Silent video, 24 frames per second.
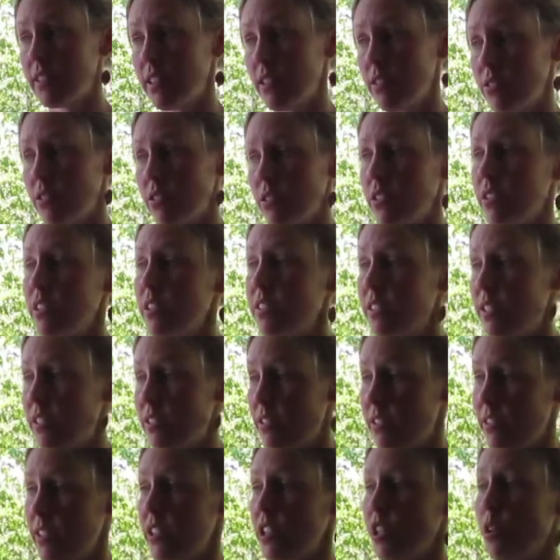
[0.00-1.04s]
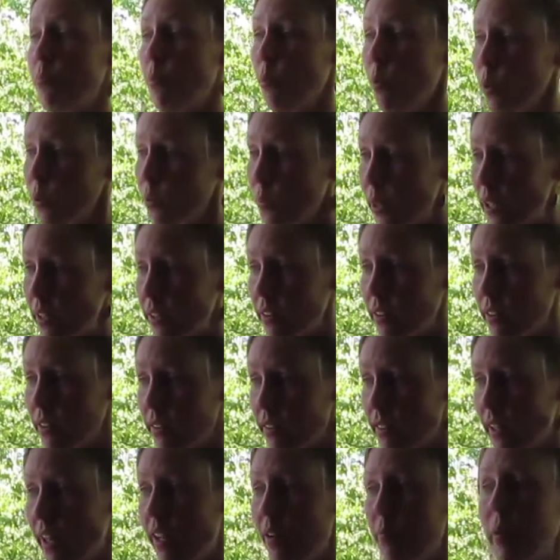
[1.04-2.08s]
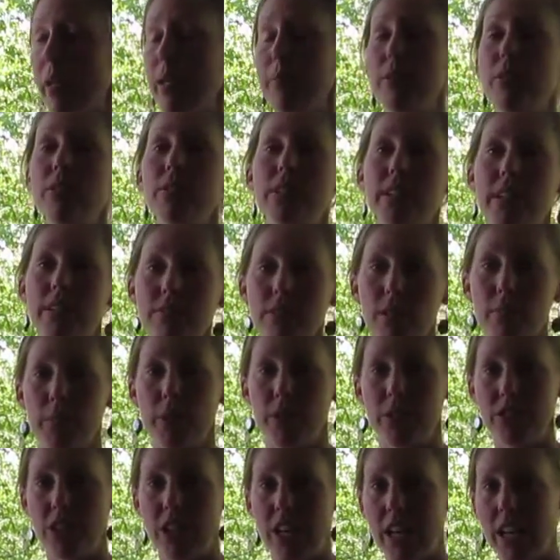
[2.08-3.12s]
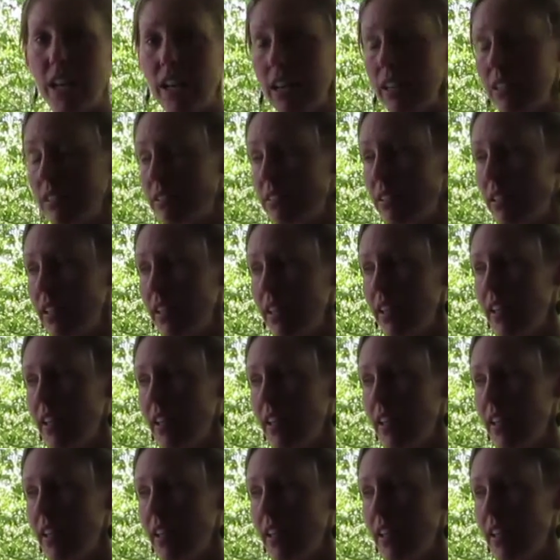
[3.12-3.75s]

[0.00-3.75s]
Those are diseases that you're born with, that maybe you get from your genetics.